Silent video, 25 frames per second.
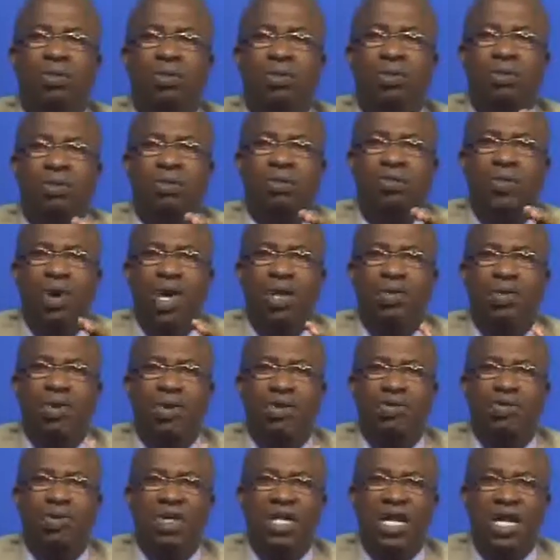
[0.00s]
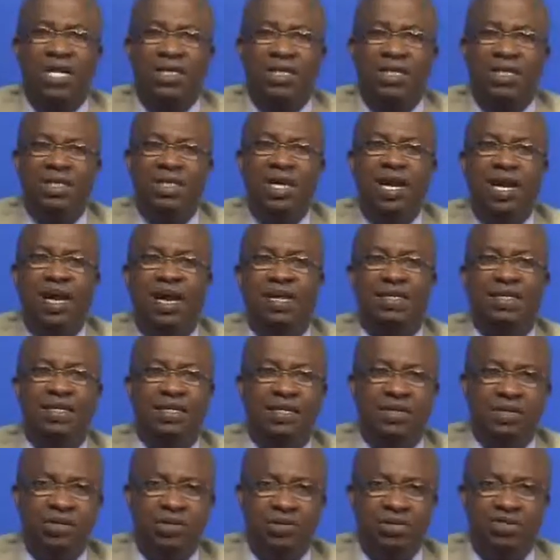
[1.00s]
when you're doing assisted
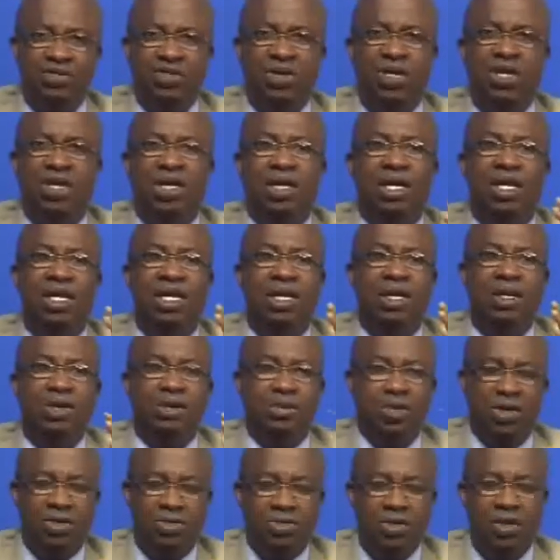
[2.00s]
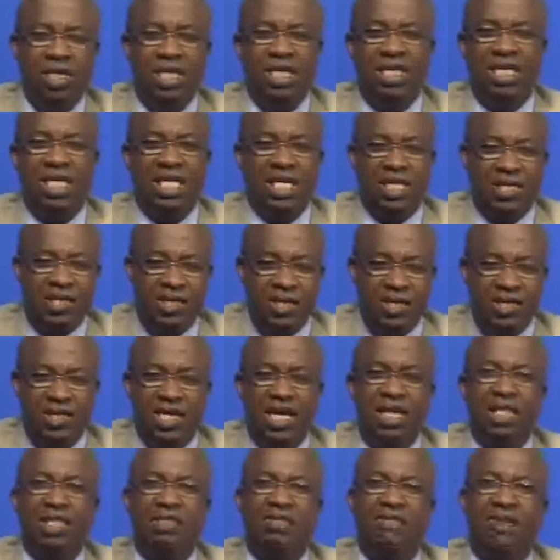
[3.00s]
hatching, usually you're doing a day 3
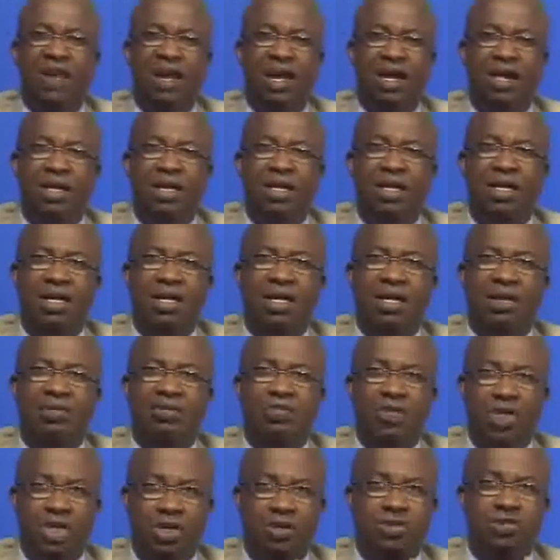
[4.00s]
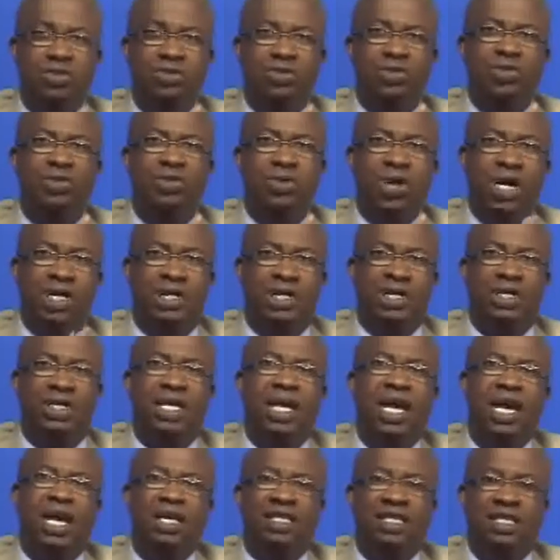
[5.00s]
transfer. We do
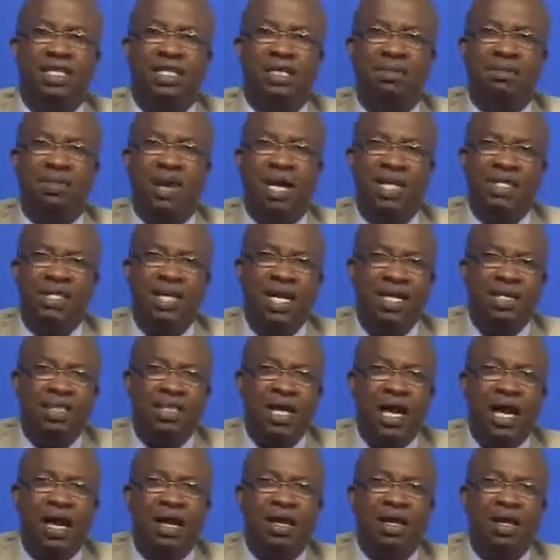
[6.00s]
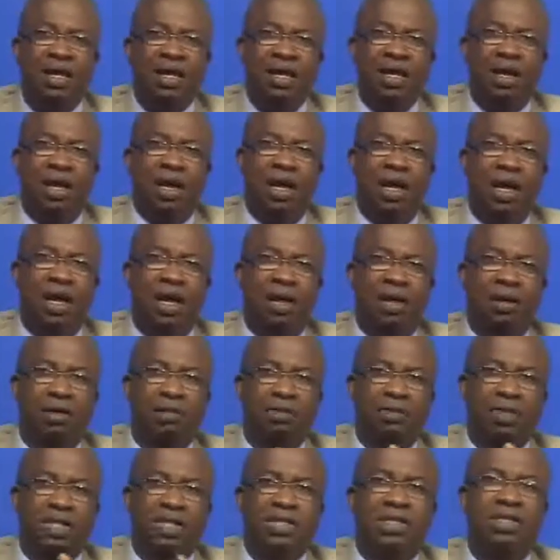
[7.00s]
assisted hatching in my center. There
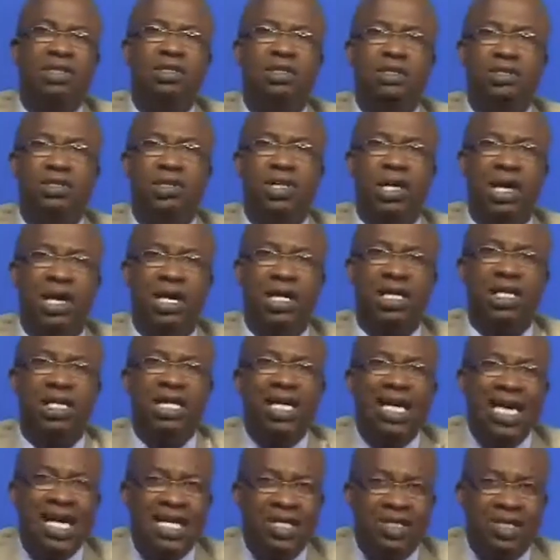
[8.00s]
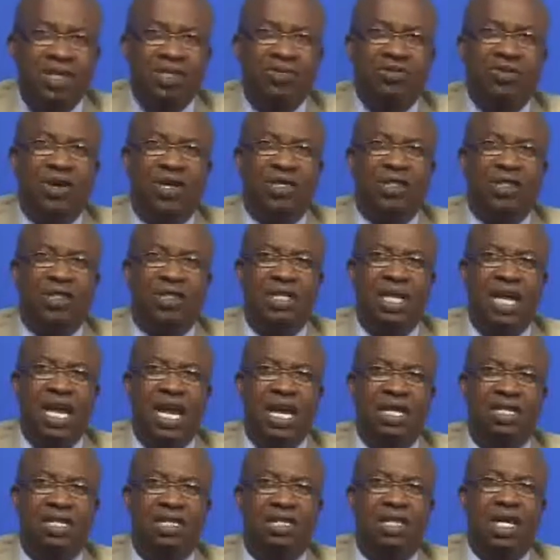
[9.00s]
are indications for assisted
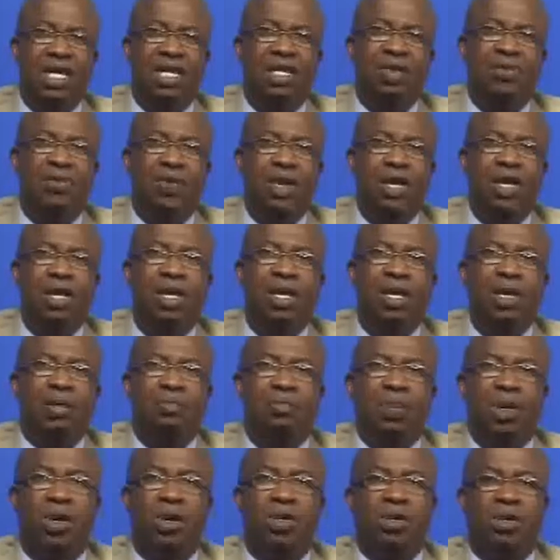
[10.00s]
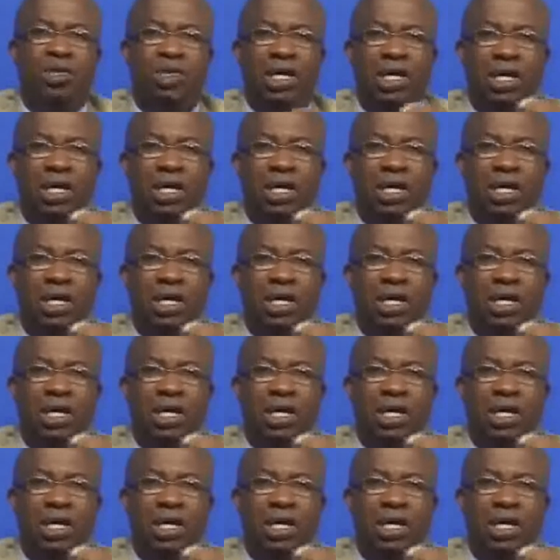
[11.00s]
hatching anyway, because